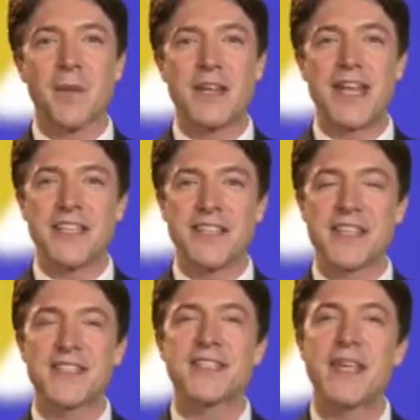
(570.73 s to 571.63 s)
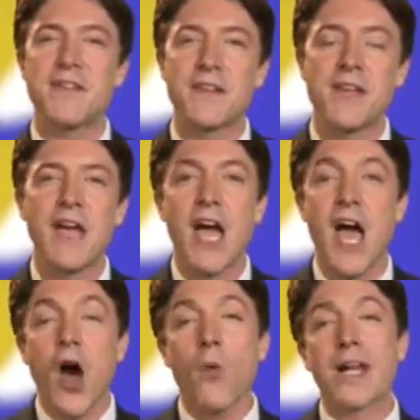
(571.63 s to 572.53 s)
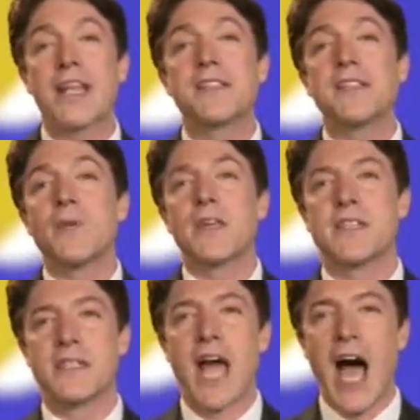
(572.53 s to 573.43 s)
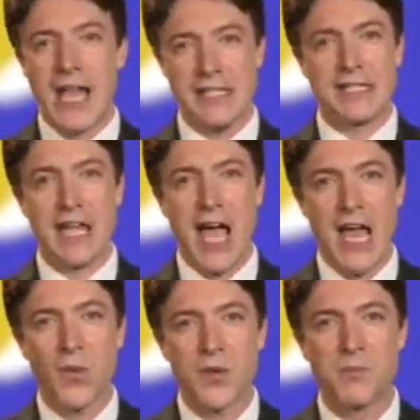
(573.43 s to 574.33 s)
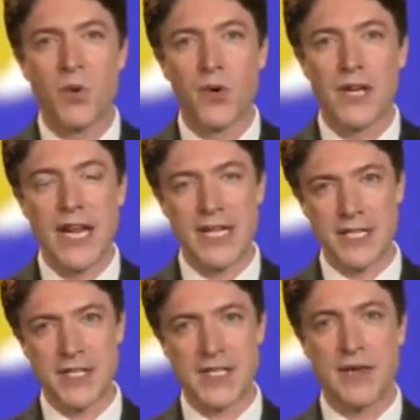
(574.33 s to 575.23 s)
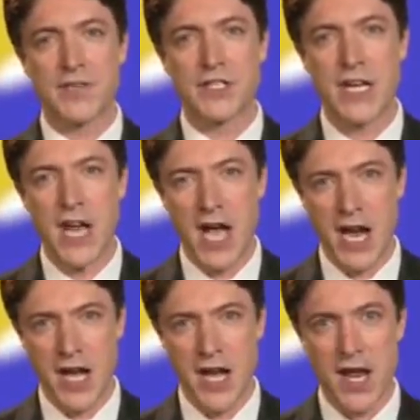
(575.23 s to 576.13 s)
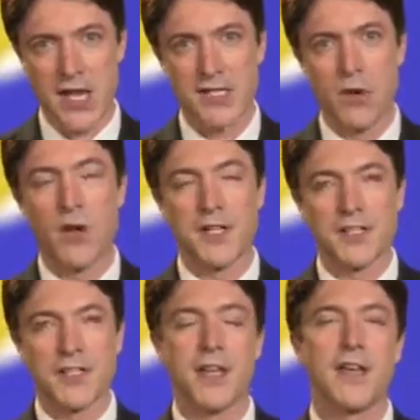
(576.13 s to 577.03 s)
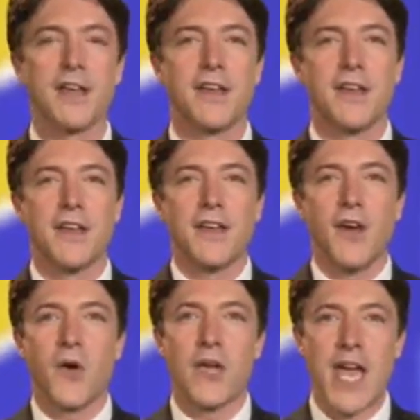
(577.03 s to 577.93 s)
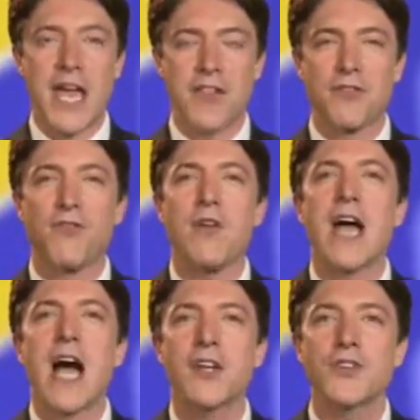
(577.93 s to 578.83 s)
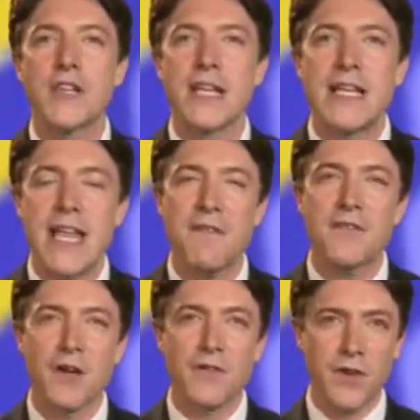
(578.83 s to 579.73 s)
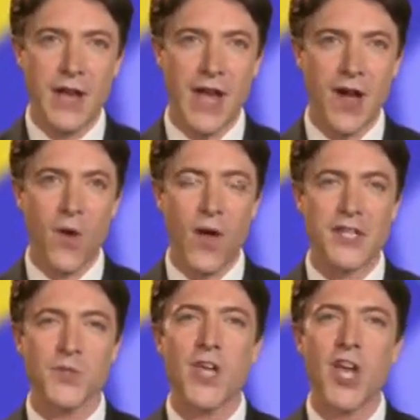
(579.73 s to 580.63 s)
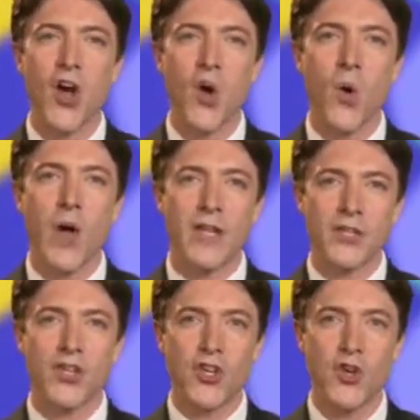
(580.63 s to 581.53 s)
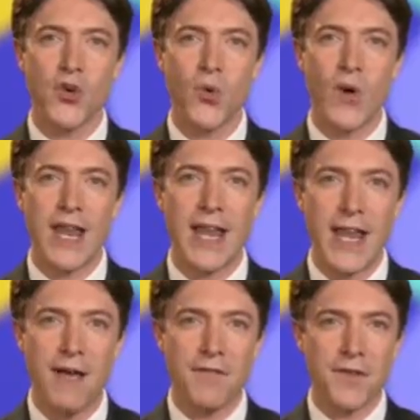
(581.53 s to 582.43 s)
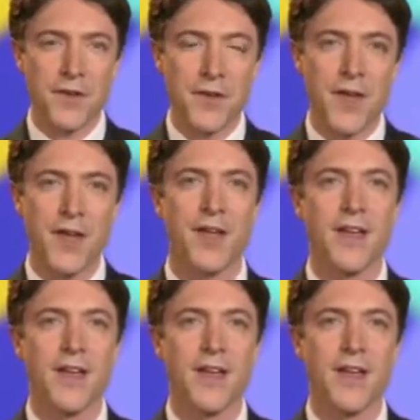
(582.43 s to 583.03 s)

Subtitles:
up in 1867, while Insty-Winsty Einstein was born in 1879. Yes, he was. Okay, 311 of you now as we go into Q11.